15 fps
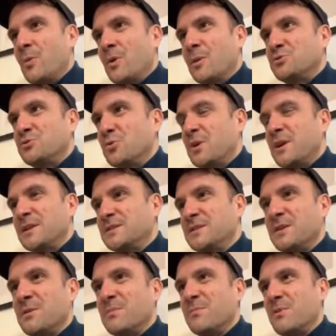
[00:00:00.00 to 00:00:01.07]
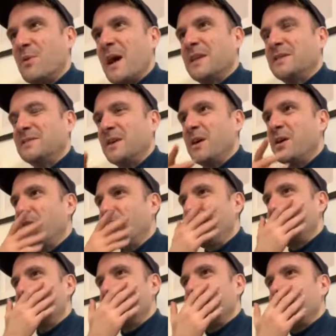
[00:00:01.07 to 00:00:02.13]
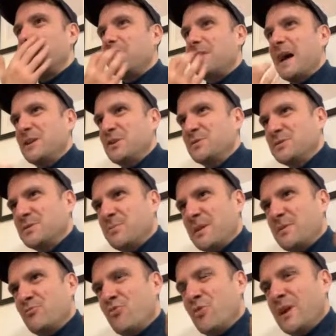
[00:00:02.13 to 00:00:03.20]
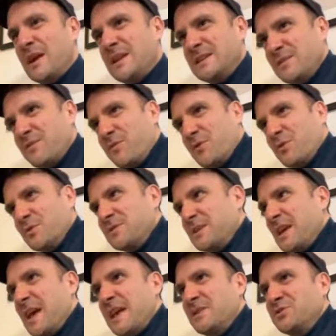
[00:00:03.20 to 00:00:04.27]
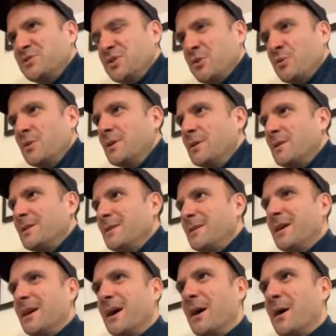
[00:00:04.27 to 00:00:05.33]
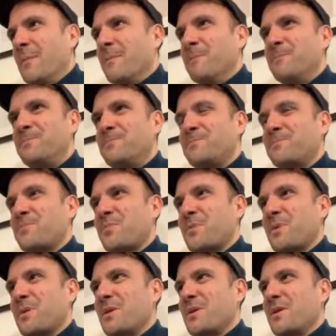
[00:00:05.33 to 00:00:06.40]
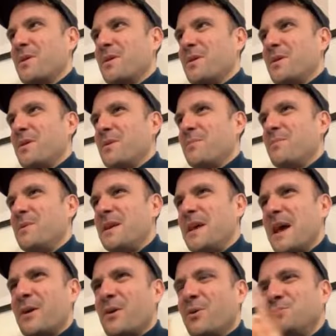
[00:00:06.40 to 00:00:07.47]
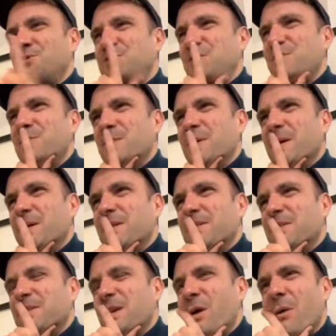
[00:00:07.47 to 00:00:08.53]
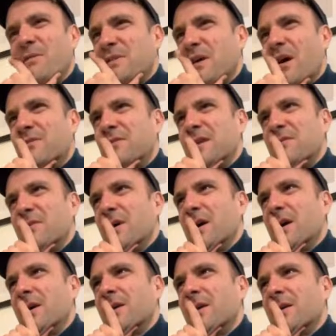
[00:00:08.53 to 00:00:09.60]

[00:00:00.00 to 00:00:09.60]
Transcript: when I'm talking to Miranda. That used to be really difficult to get into. Um, but yeah, costume. No, I've never